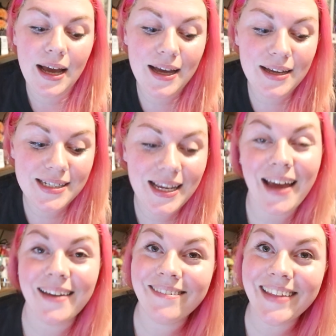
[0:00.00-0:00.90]
uh, so
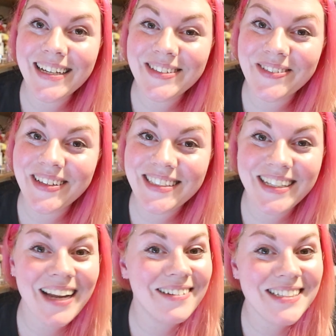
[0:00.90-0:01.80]
yeah thanks for watching
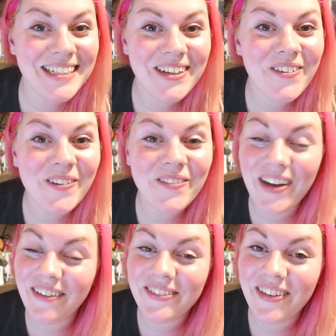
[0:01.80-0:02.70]
and i'll see you all
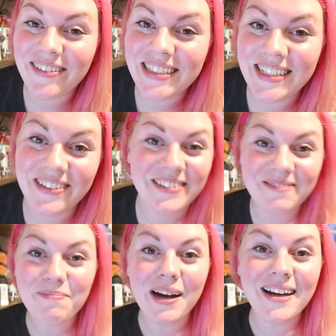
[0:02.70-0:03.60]
very very soon
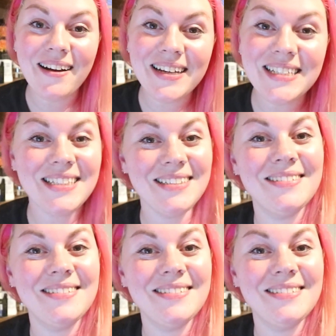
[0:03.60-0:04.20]
bye guys